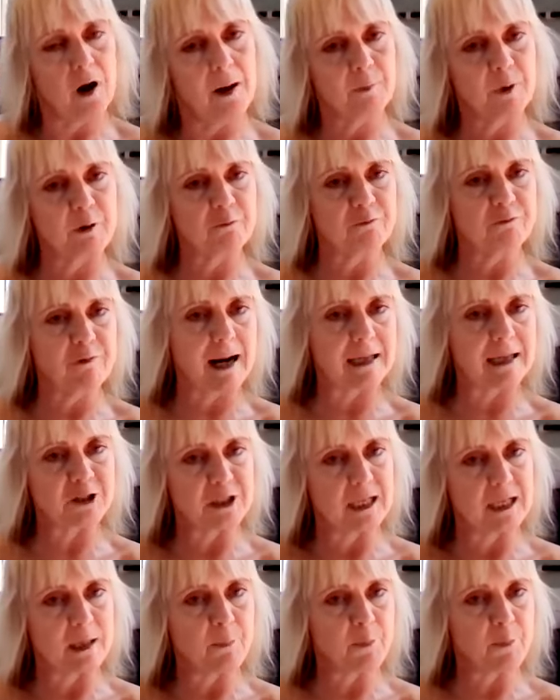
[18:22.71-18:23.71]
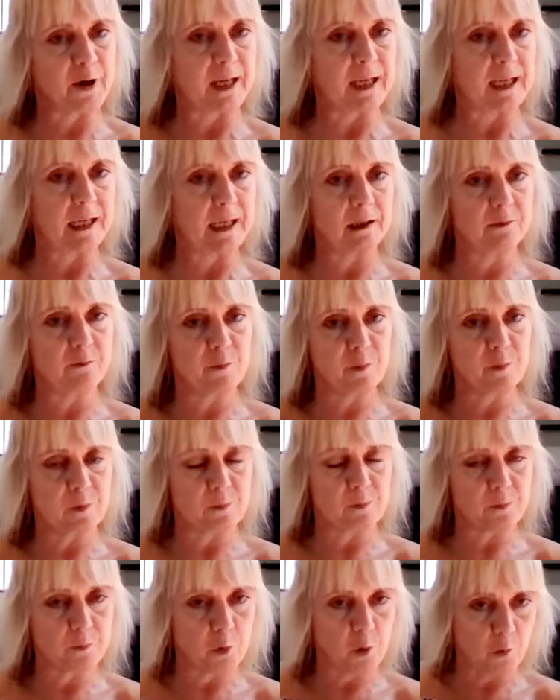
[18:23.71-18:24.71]
I'm gradually bringing
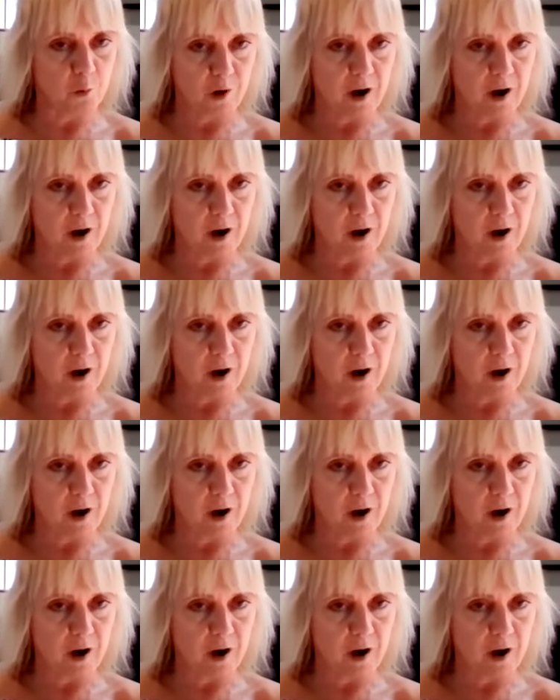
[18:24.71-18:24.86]
more